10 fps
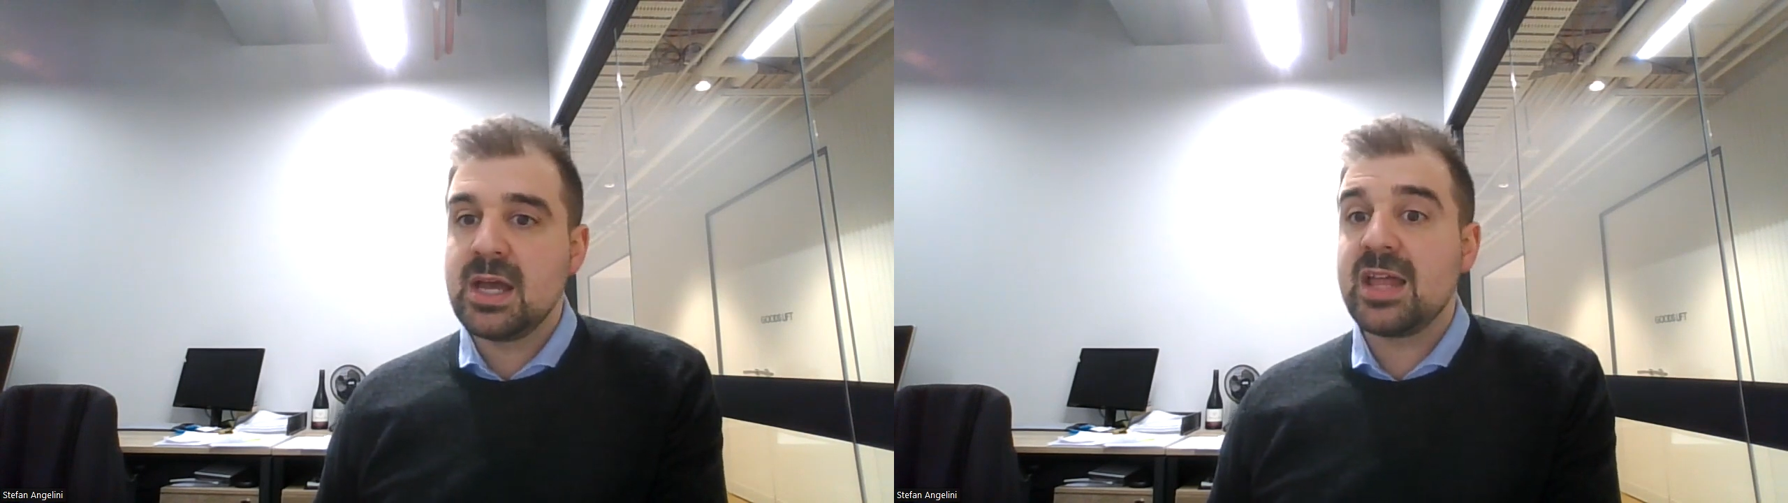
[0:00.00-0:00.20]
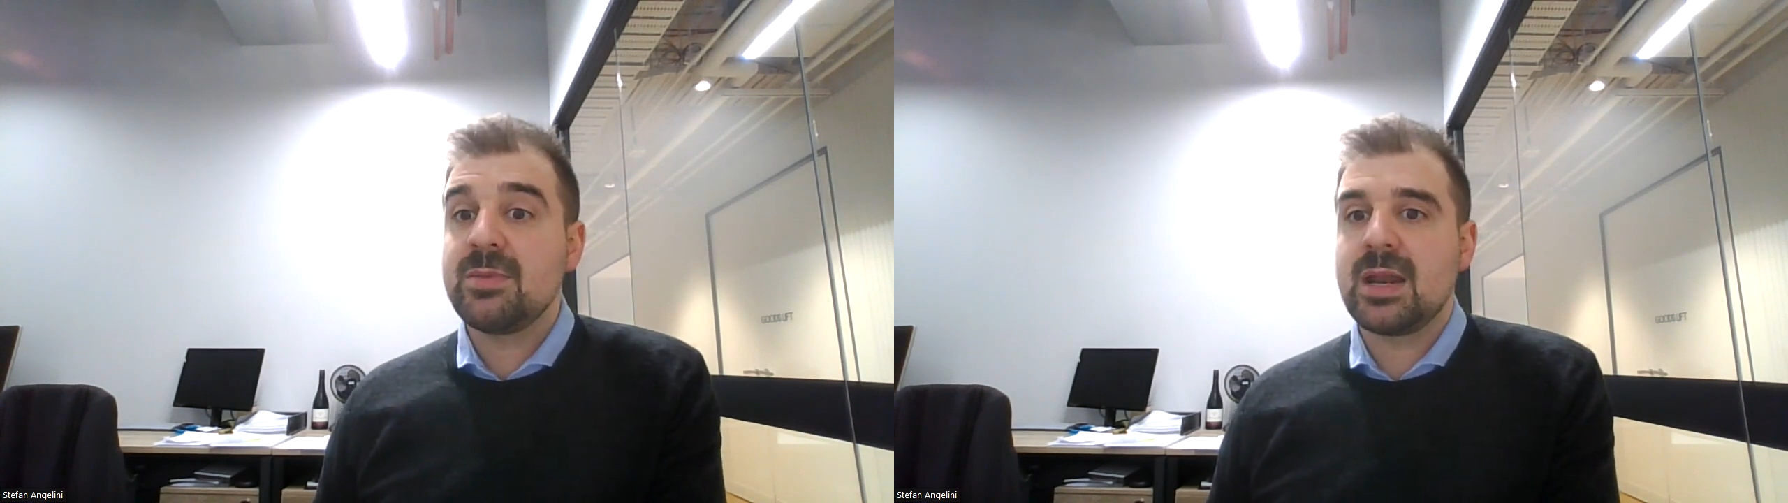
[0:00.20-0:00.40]

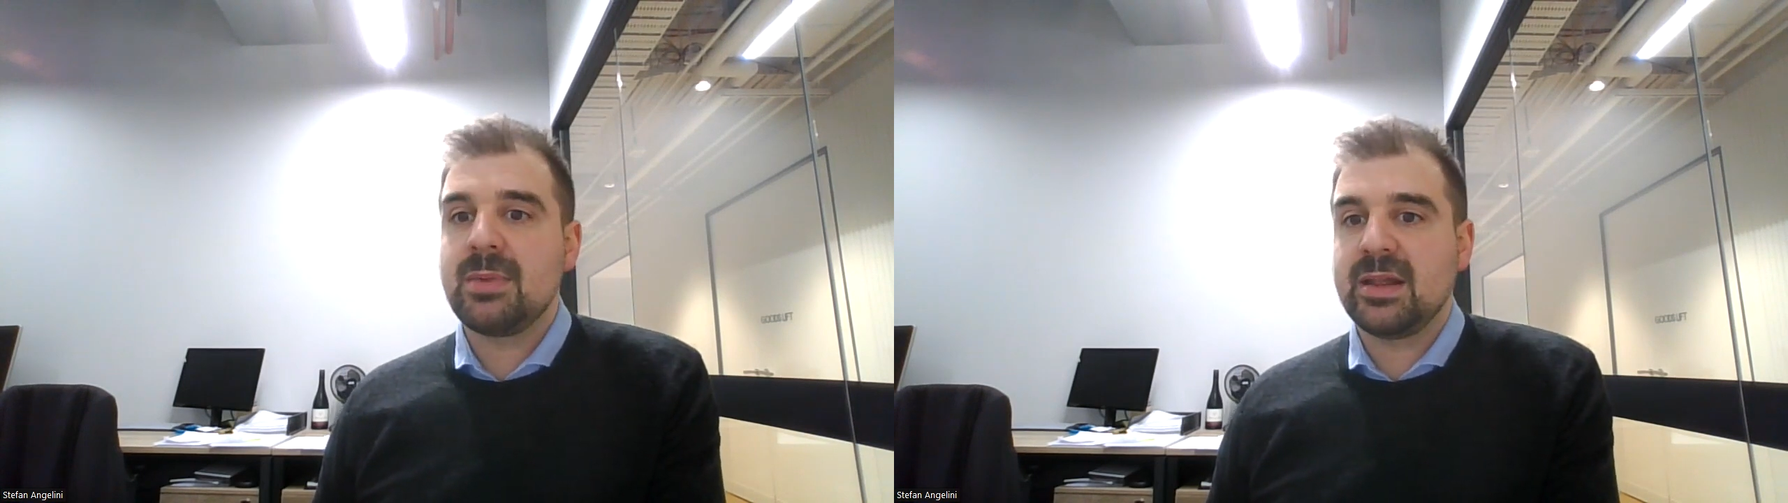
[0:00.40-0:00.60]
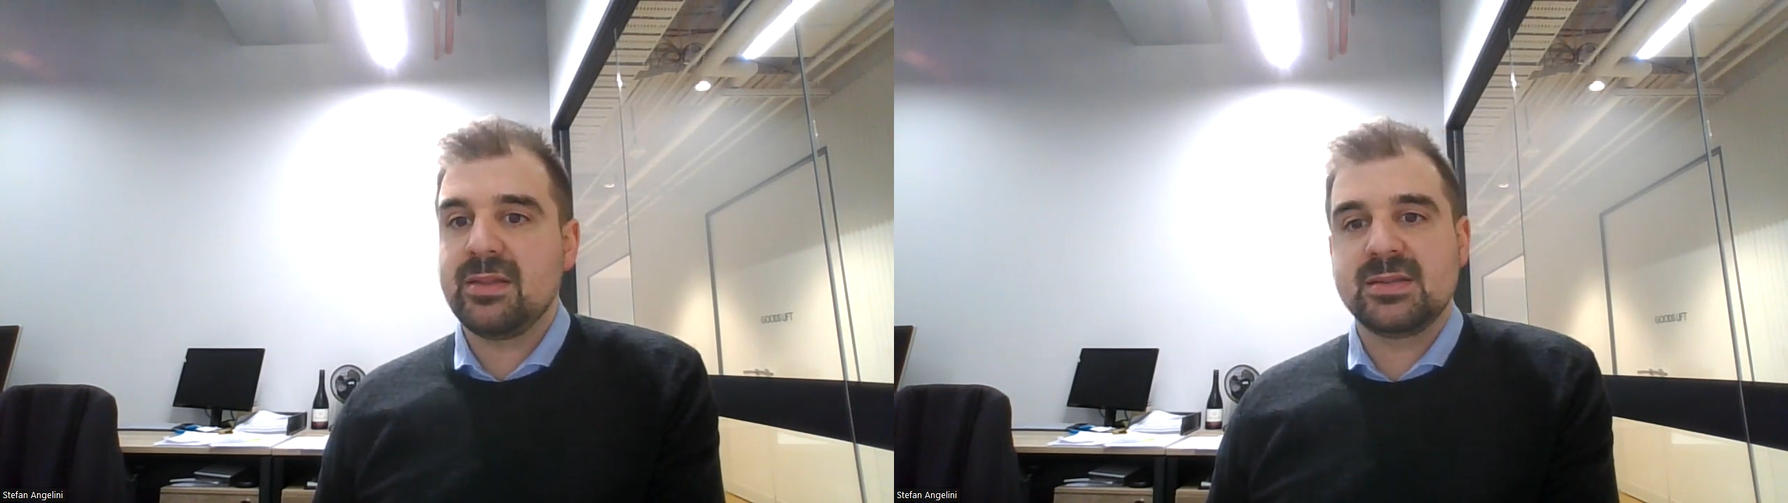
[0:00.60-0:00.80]
and the amount
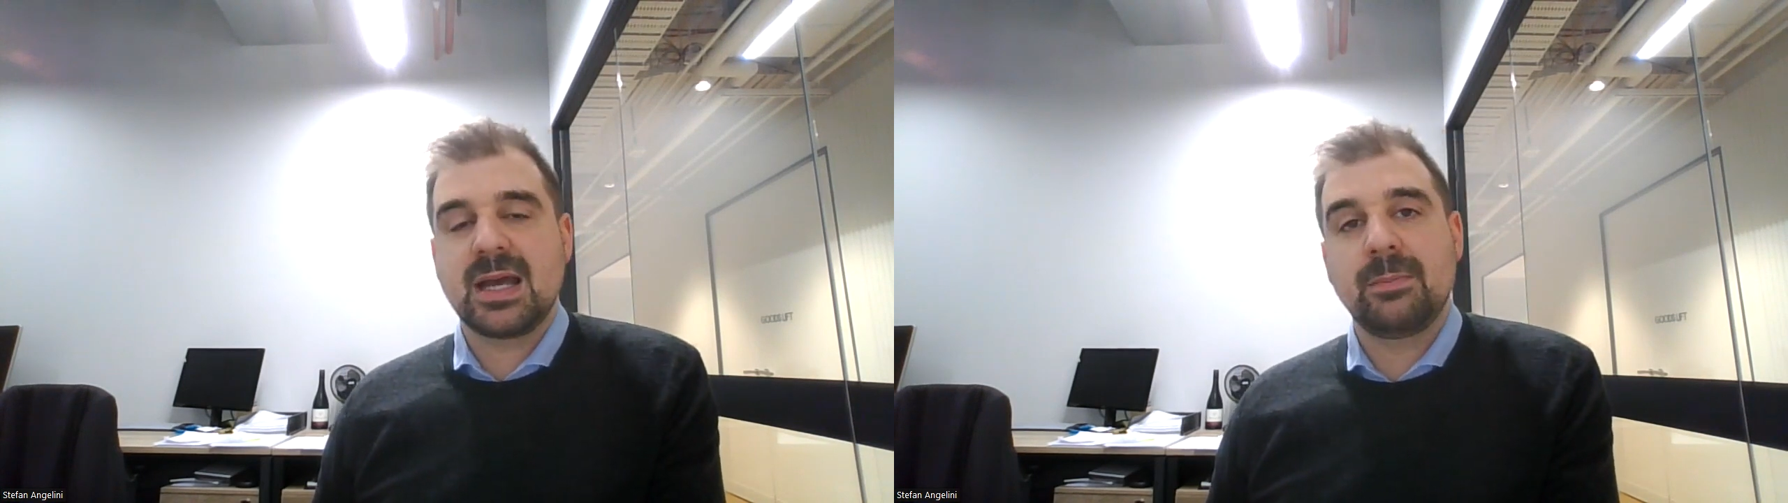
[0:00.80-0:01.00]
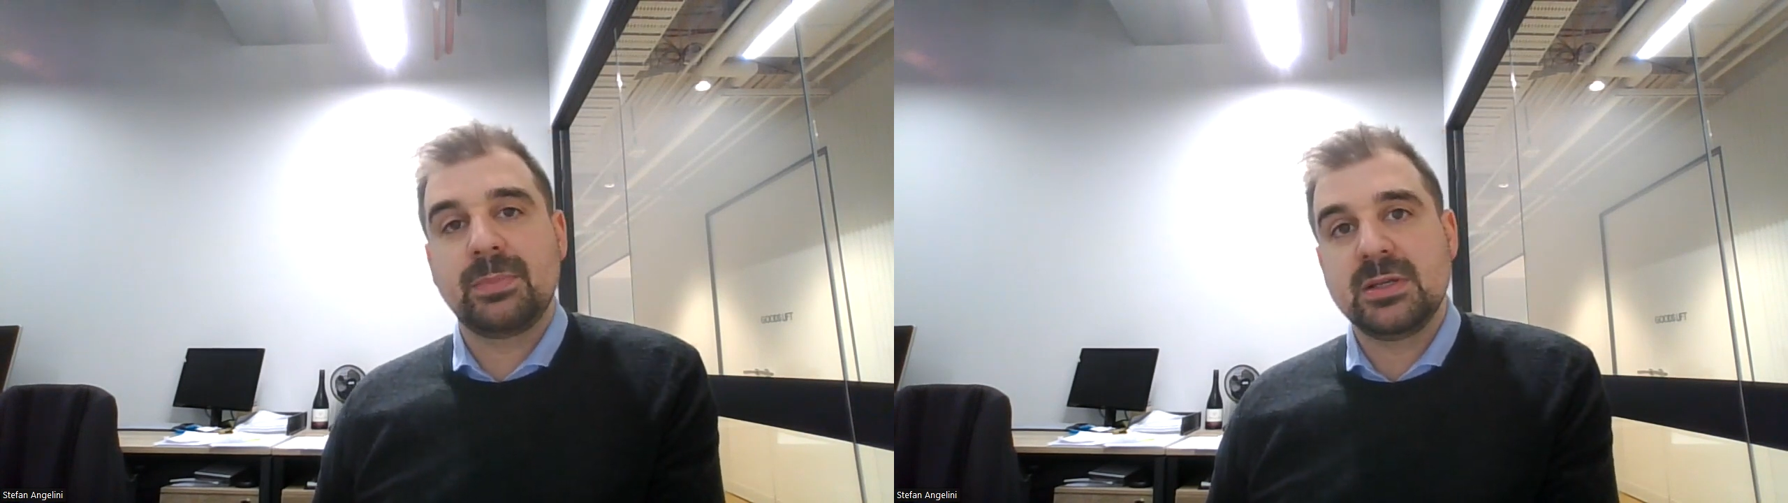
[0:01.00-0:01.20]
of money that these
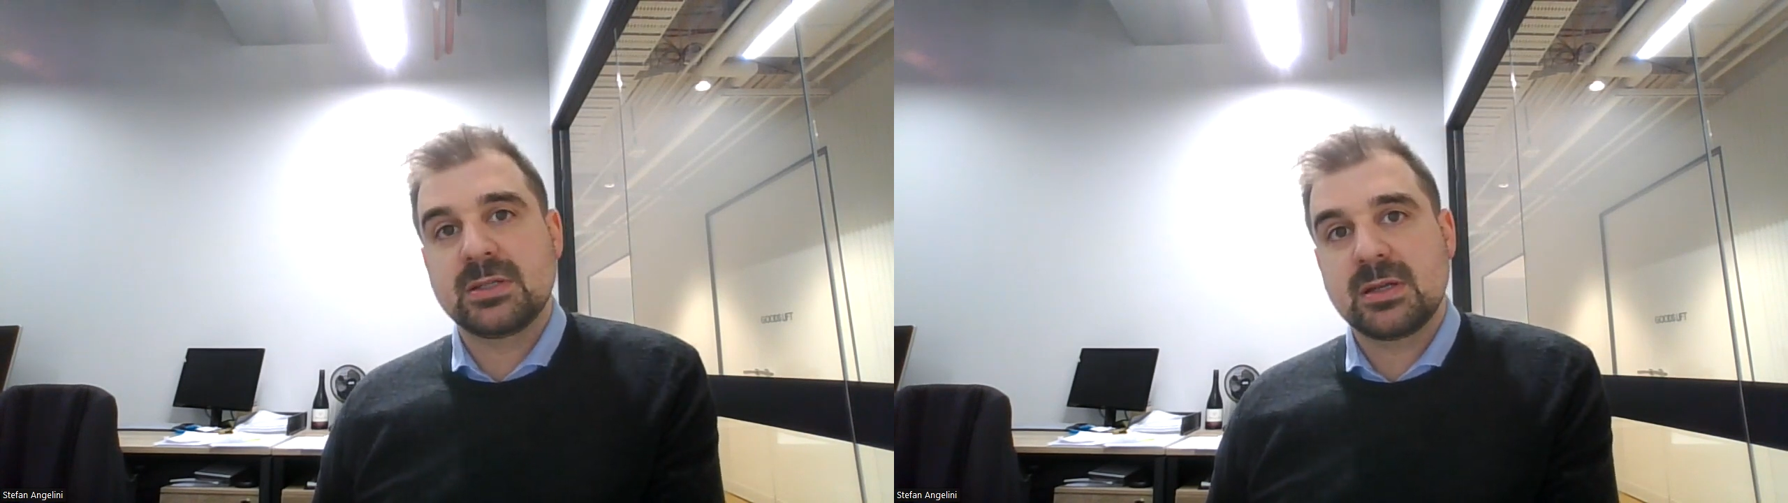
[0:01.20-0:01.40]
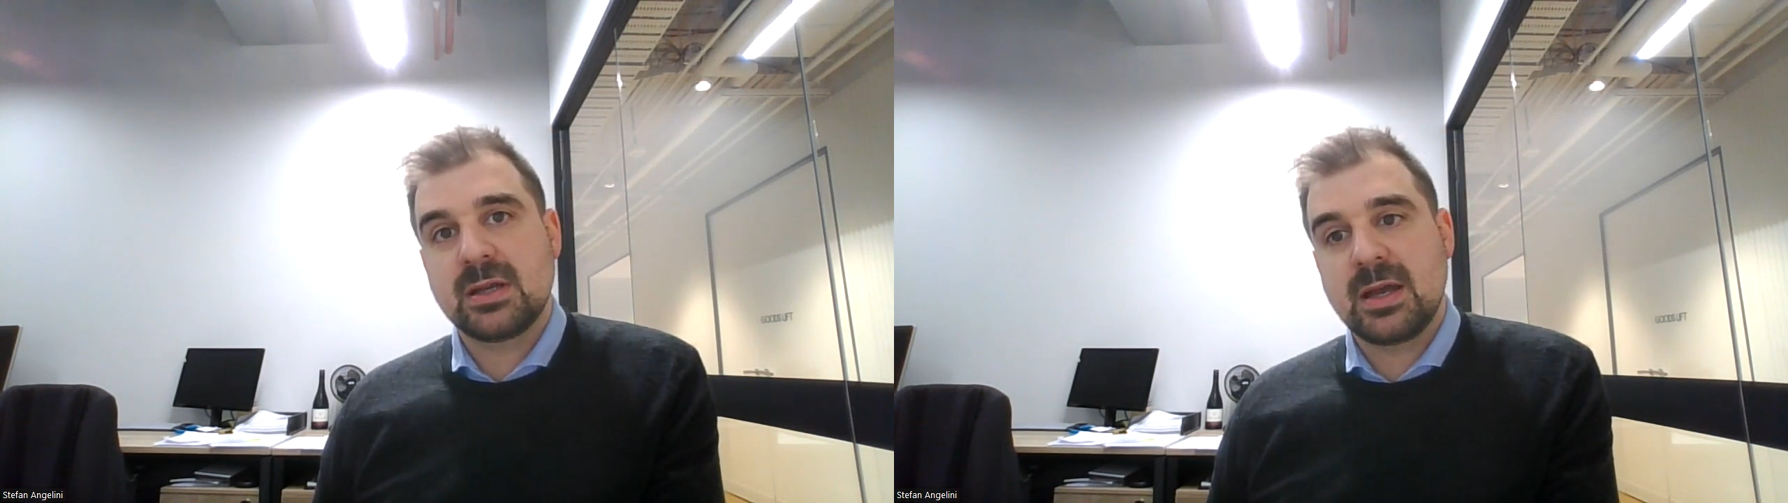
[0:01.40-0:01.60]

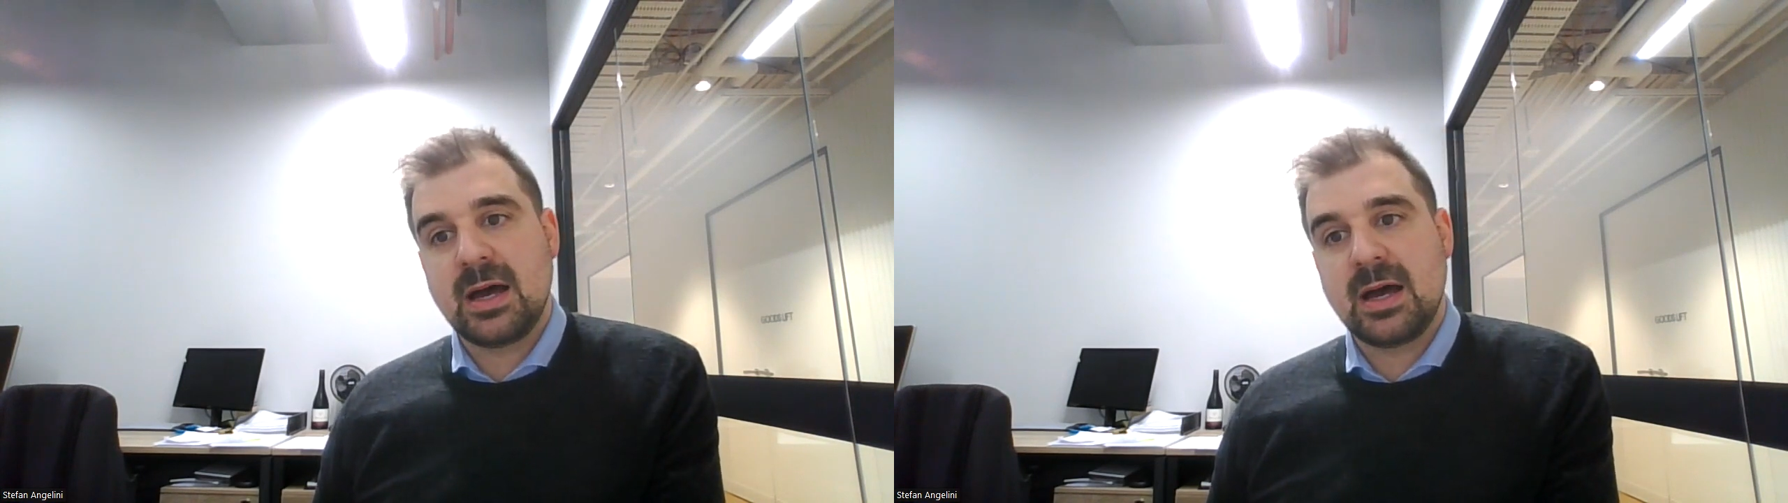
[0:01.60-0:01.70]
companies